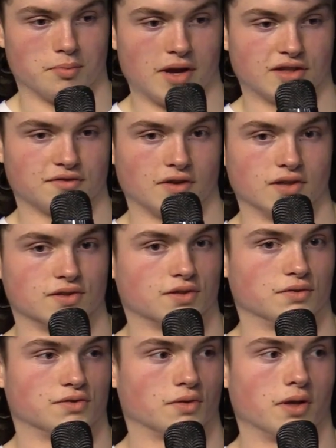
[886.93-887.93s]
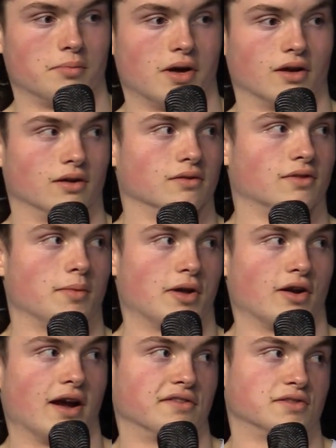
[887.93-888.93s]
are best friends too, so they better they
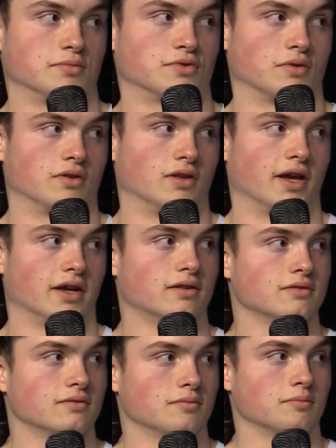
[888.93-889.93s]
better have some sort of like